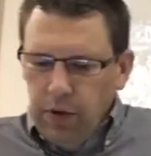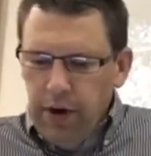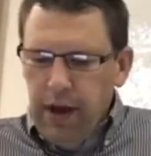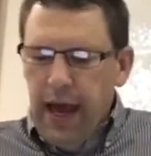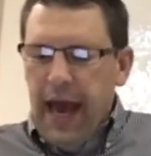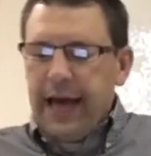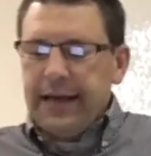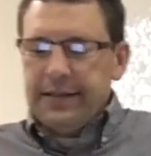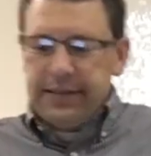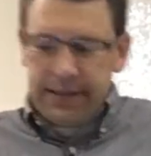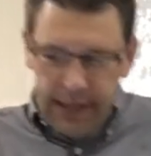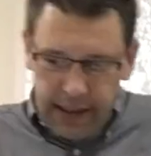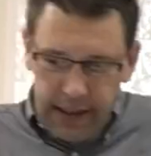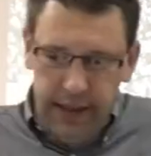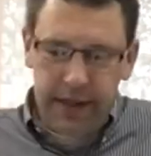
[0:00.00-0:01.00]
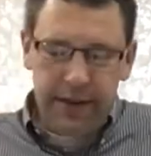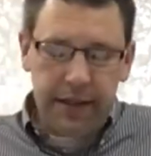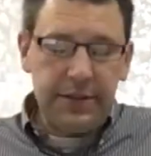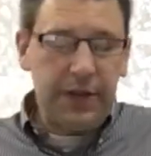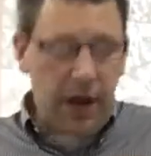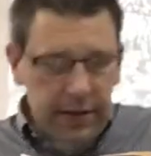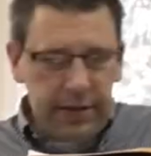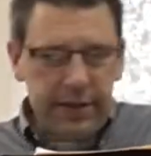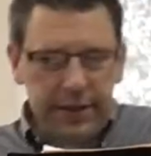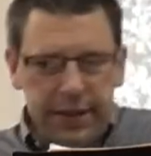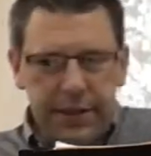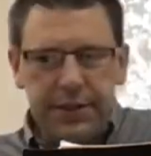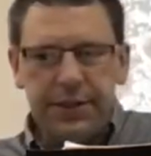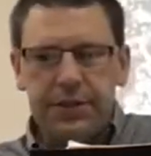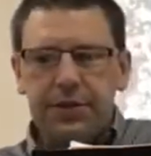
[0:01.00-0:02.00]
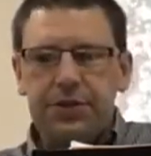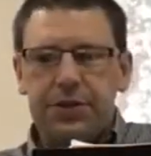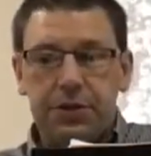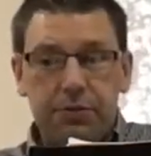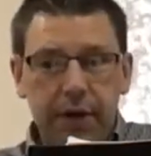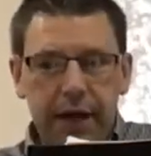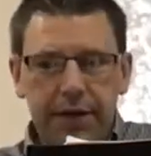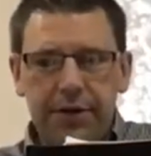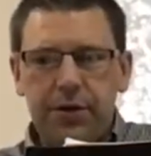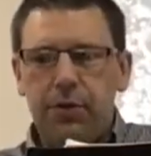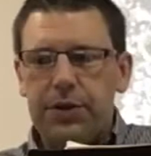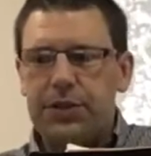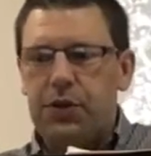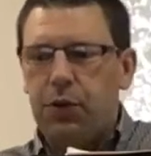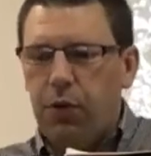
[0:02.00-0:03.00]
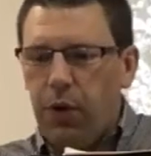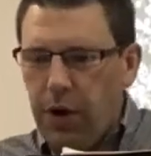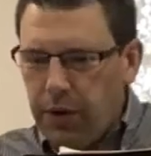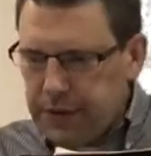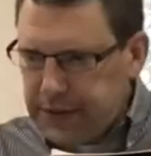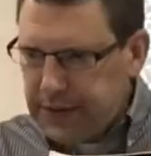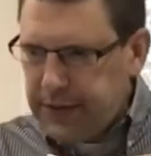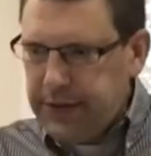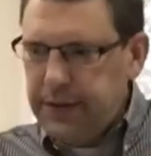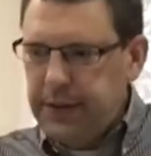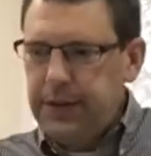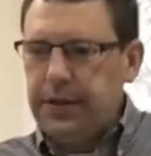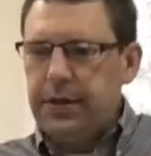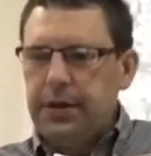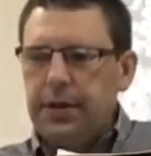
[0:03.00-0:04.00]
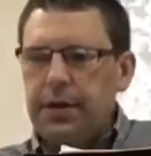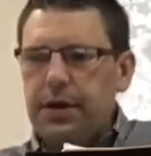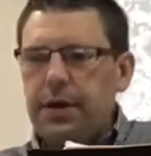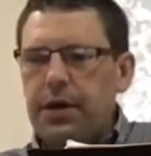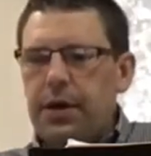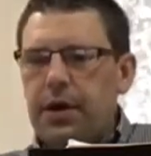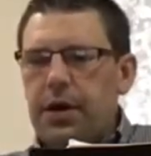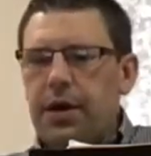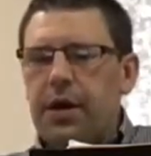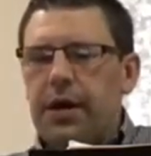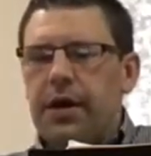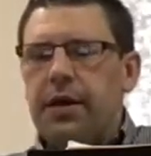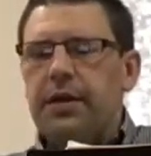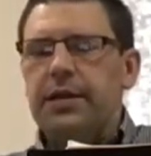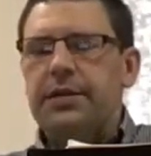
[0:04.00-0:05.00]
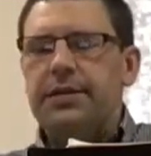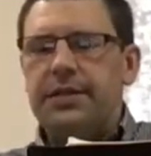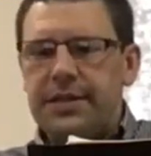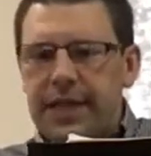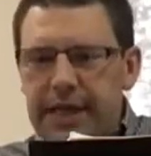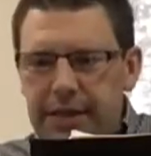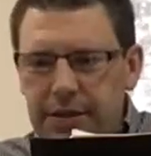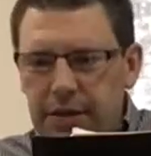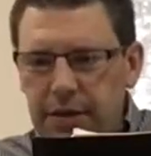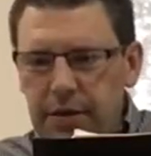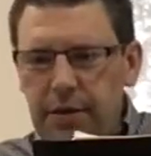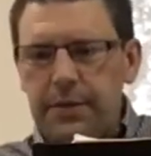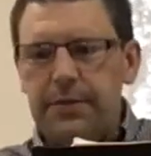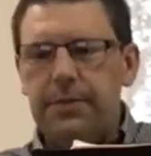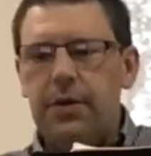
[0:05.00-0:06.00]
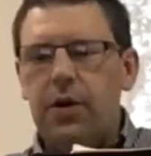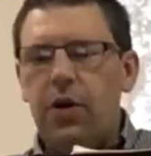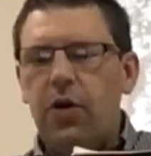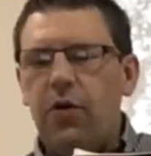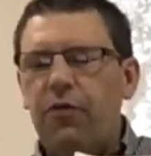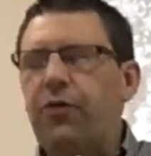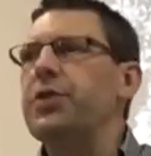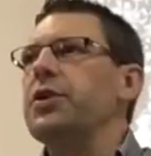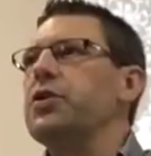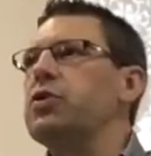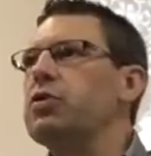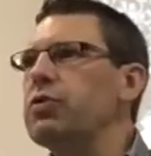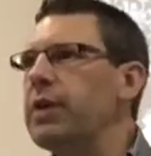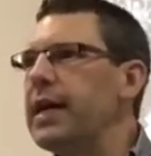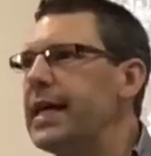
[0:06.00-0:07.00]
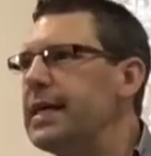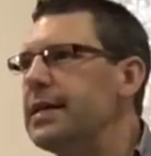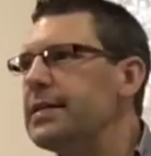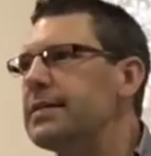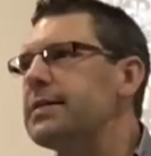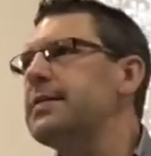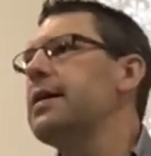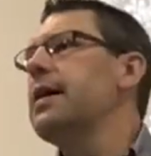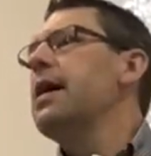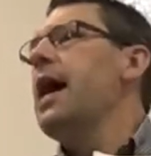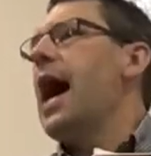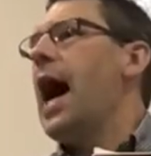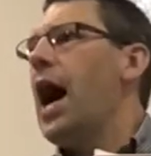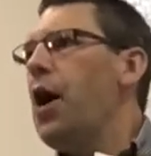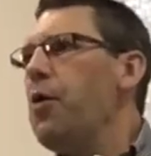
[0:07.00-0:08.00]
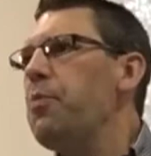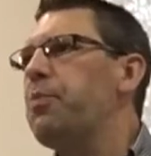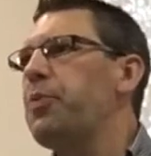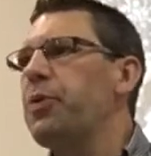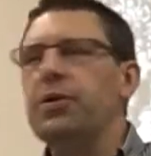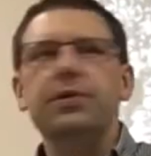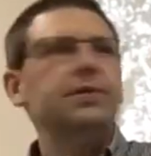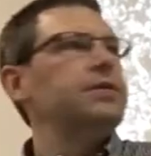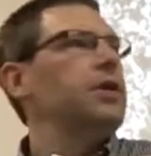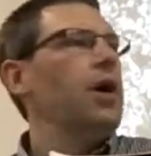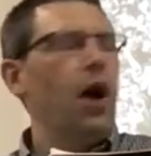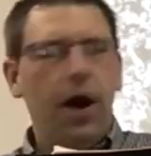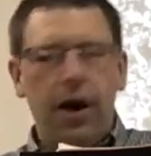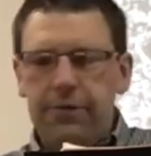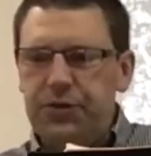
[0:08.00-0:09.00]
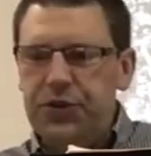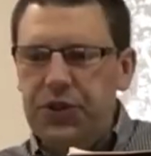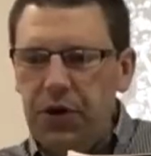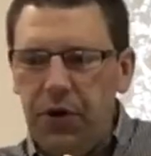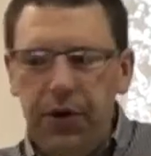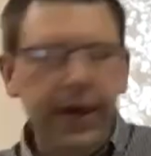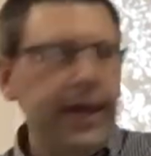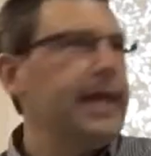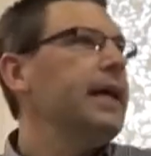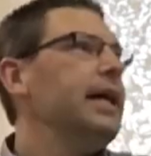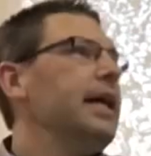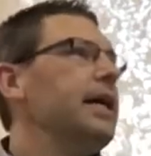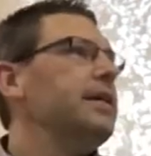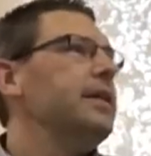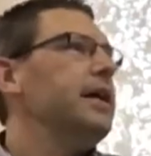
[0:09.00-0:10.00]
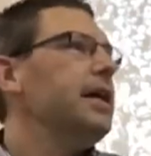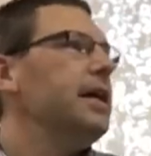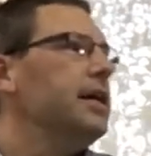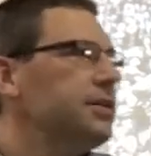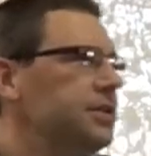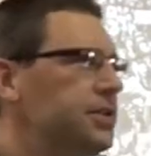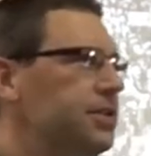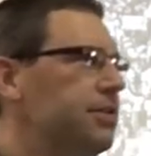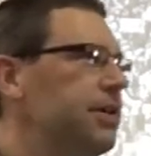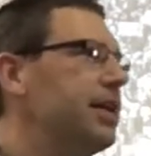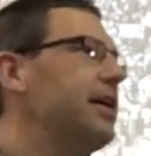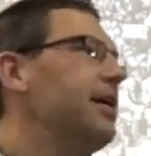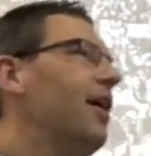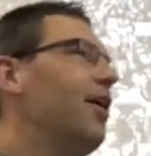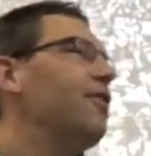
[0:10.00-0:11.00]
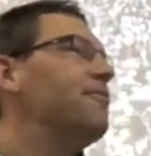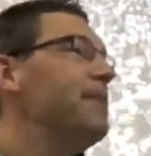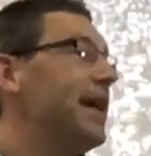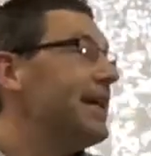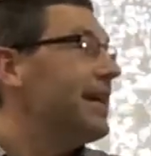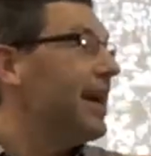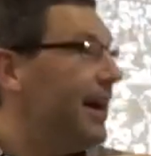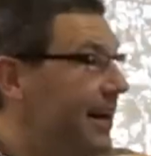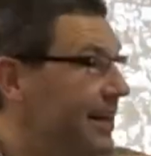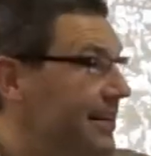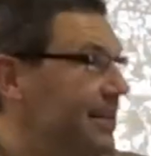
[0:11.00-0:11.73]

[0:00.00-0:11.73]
as seen in this unconditional surrender, was, quote, the signal for the greatest outburst of joy in the history of mankind.